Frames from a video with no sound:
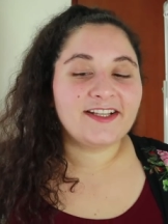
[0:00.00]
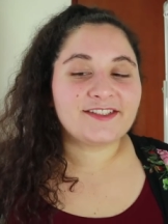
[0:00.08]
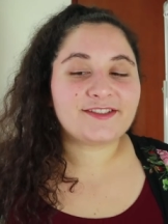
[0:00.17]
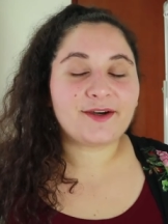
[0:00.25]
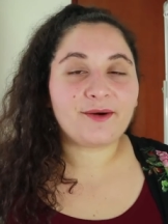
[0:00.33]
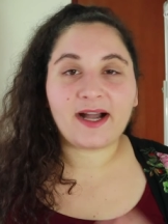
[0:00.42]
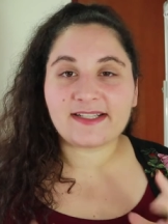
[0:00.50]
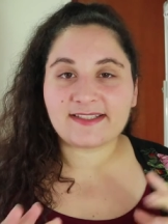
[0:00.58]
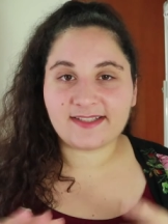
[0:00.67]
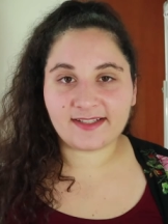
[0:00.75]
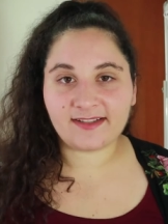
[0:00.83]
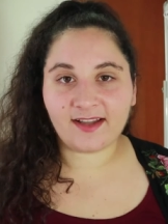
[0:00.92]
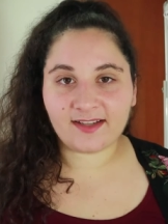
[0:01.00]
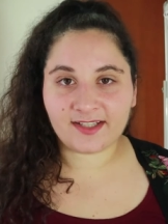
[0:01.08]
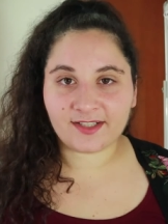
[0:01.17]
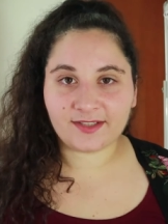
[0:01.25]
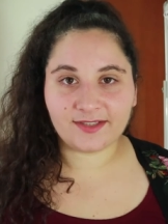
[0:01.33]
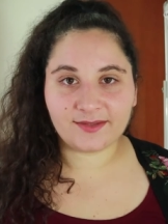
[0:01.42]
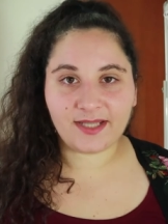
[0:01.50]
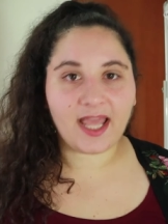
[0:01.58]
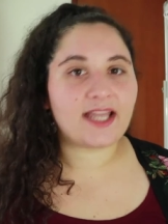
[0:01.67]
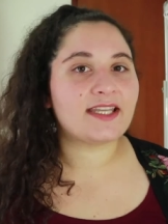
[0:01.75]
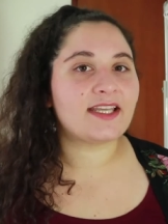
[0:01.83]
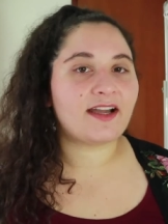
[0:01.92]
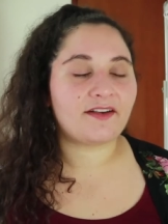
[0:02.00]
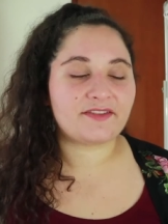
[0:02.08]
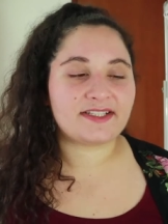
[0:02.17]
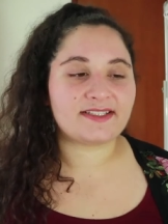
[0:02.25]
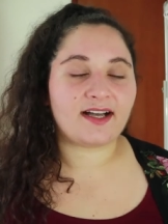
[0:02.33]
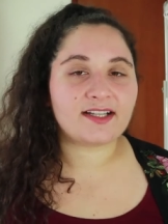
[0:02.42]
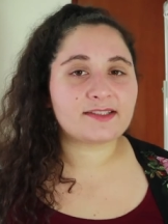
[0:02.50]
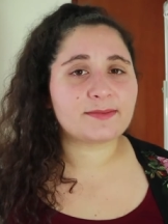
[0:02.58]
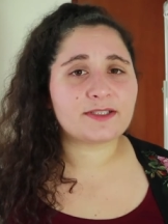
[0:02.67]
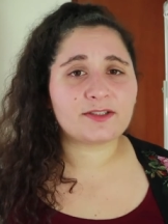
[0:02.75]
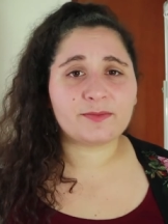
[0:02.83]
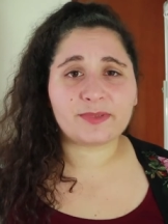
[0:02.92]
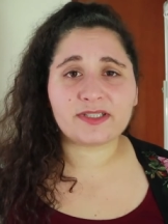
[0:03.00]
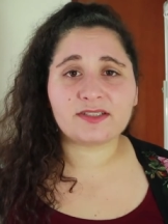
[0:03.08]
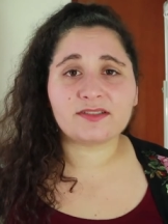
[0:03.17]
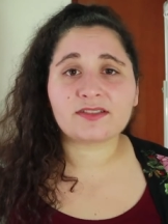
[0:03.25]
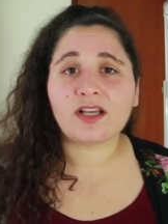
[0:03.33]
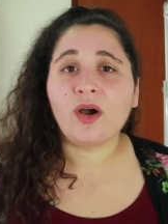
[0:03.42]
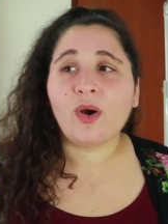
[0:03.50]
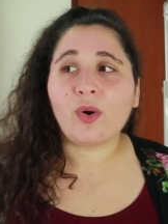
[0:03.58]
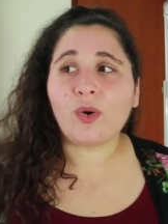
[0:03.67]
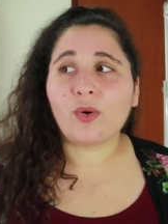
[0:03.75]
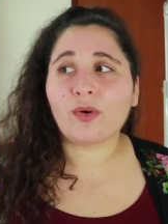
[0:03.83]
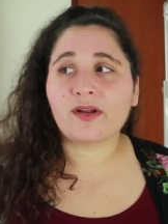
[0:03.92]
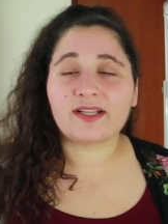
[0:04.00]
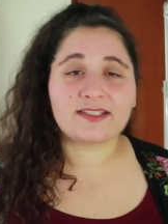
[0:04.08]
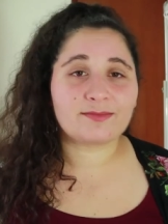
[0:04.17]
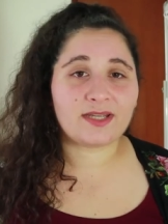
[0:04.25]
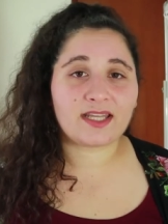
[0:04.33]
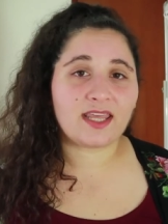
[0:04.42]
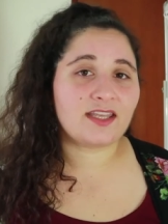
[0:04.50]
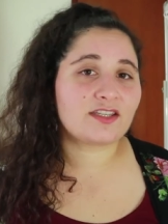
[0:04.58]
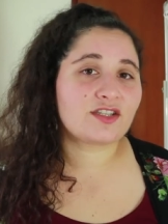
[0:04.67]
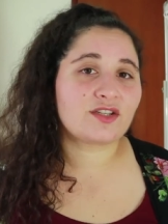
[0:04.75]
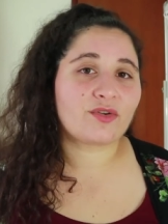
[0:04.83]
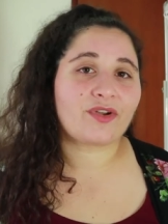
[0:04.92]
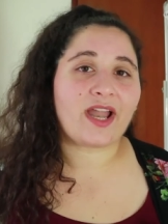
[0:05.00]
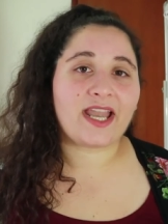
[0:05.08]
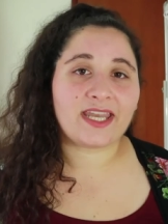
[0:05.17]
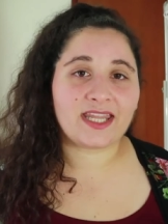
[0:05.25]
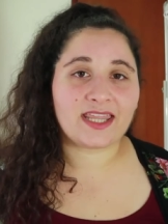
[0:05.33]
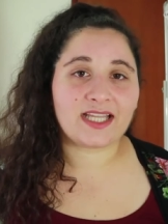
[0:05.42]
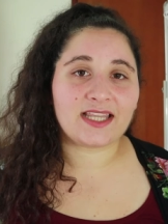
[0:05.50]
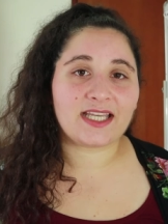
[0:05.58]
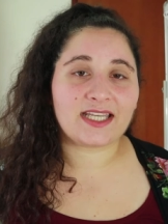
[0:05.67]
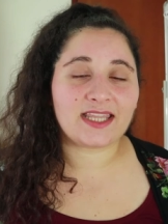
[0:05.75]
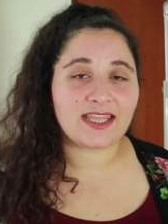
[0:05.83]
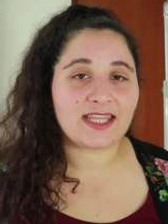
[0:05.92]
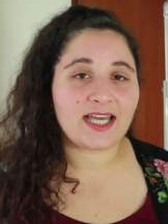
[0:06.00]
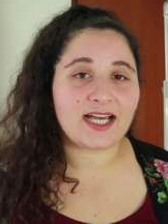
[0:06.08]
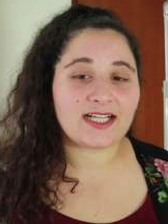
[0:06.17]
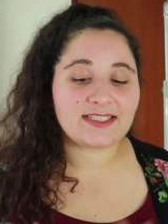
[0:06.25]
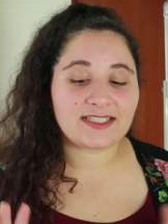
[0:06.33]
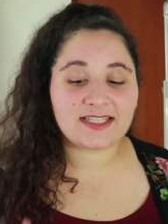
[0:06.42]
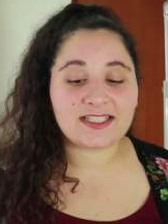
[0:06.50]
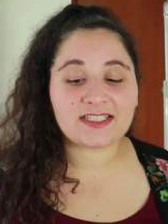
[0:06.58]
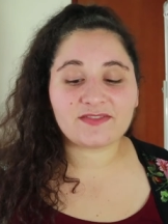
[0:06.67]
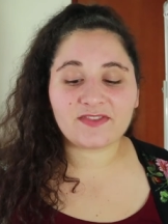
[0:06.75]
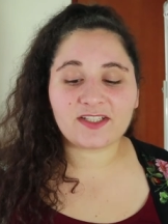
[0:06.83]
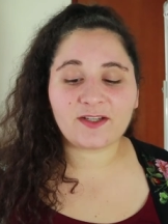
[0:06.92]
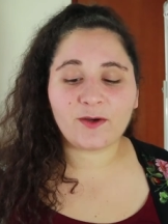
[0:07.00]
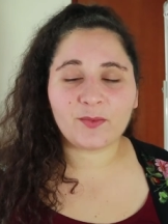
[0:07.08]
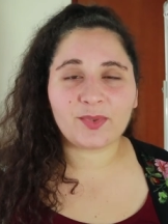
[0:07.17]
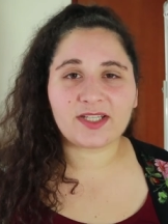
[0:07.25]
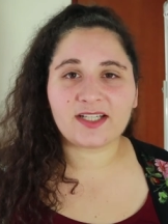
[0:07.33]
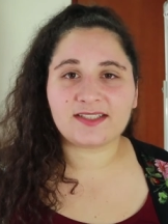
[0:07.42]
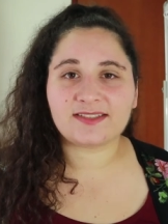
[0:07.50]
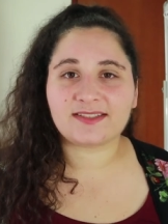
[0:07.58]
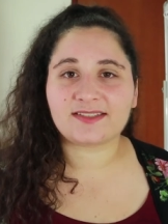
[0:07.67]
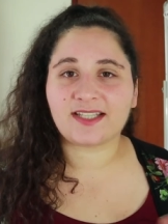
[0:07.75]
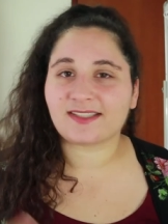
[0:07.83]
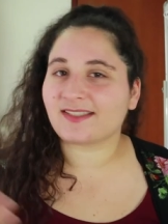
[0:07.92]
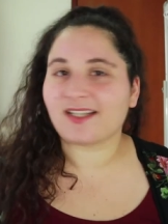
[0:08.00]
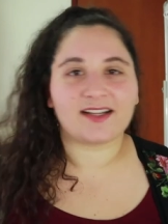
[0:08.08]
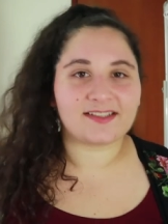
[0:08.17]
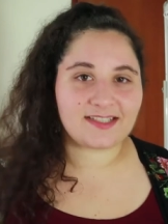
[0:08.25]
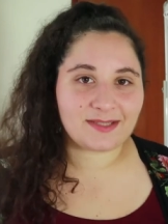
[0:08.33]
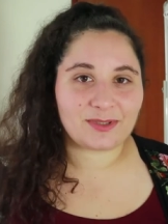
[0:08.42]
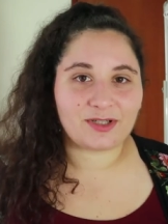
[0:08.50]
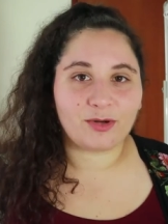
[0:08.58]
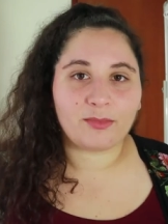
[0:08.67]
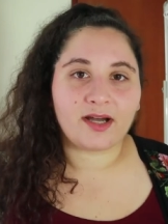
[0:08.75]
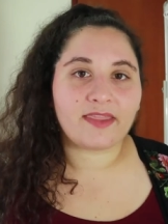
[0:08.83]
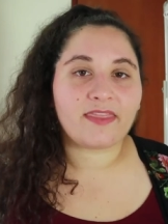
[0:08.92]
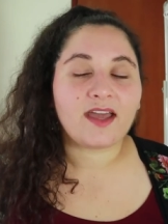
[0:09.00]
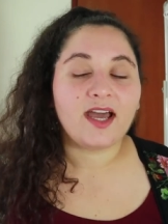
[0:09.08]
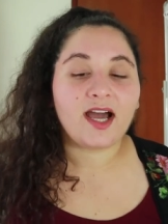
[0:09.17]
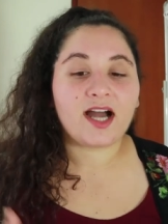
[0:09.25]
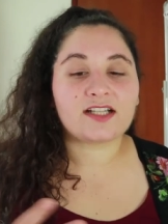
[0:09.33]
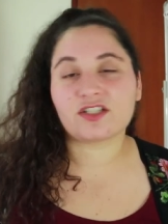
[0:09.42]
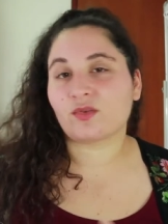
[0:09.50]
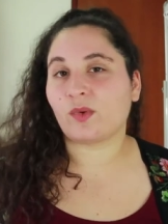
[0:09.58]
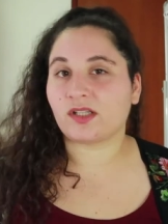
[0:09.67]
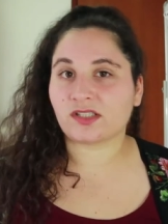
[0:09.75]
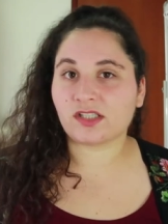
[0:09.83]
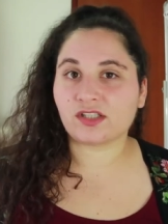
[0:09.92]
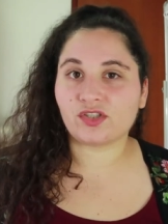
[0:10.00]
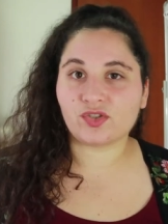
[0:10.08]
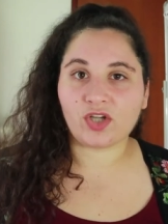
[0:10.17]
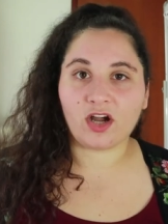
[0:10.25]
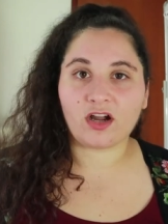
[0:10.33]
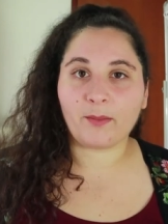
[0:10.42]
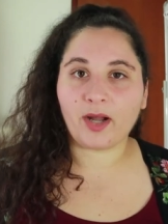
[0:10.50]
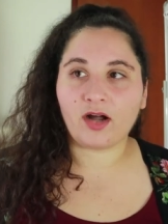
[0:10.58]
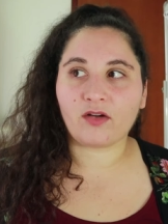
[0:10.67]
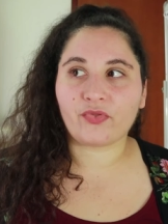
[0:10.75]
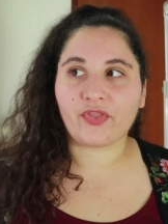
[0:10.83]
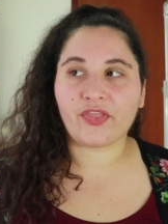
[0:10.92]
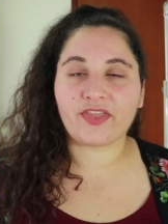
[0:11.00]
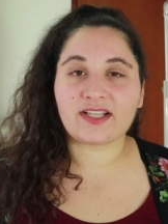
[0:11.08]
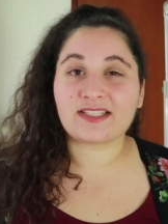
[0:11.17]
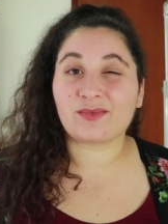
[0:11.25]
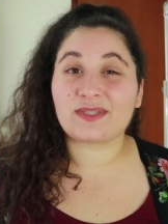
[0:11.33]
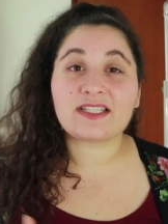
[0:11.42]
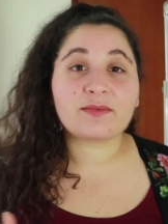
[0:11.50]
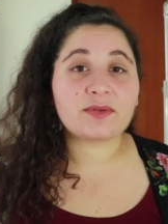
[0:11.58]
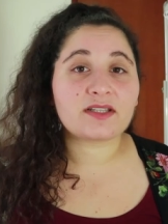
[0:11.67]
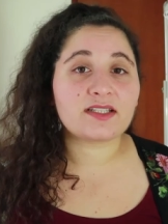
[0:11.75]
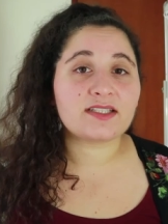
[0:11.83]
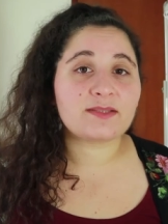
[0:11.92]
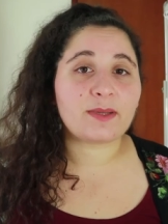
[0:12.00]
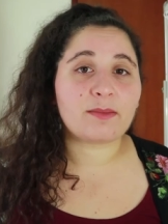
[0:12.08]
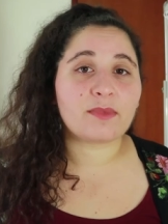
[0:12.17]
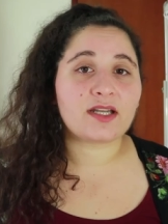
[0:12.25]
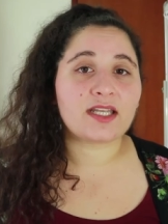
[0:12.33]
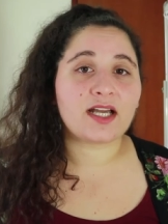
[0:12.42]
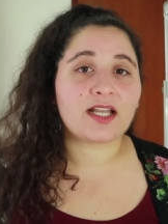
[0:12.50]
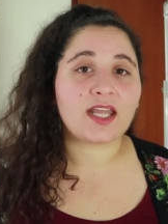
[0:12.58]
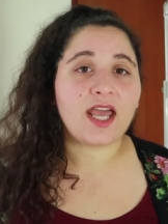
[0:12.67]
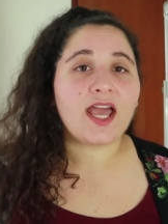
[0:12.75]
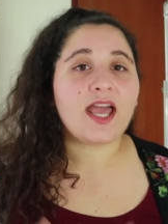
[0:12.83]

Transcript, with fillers: So I did not include any of his hospital bills or his medication or anything like that in this video because that's not a typical month. I just wanted to talk about the things that we typically spend money on